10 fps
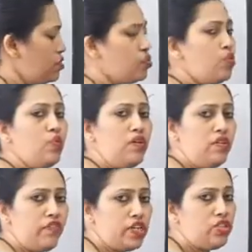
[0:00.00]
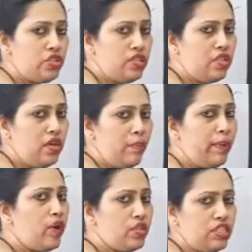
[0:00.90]
to function
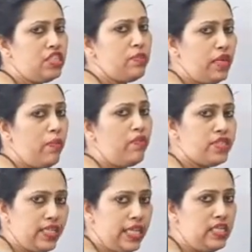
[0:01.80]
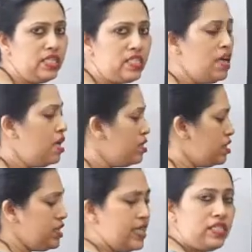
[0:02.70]
because it is made up of cells.
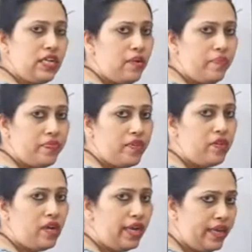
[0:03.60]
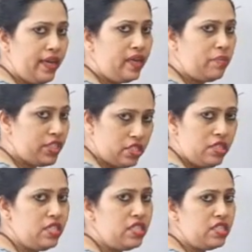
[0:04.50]
The cells are the cardiac
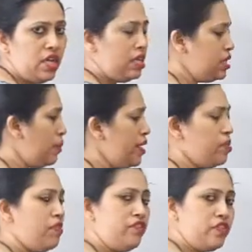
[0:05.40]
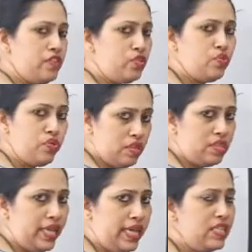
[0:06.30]
muscles, they are made up of tissue
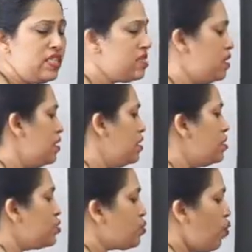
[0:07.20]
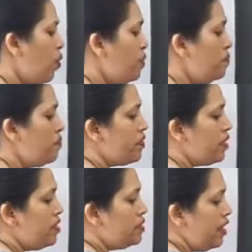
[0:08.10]
cells.
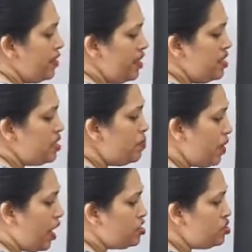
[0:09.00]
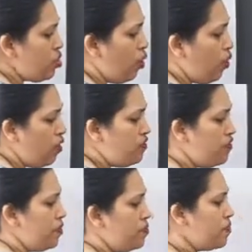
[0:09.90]
So there is a branch
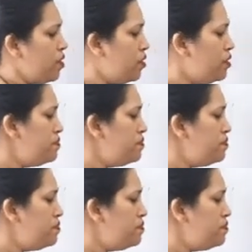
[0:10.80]
of the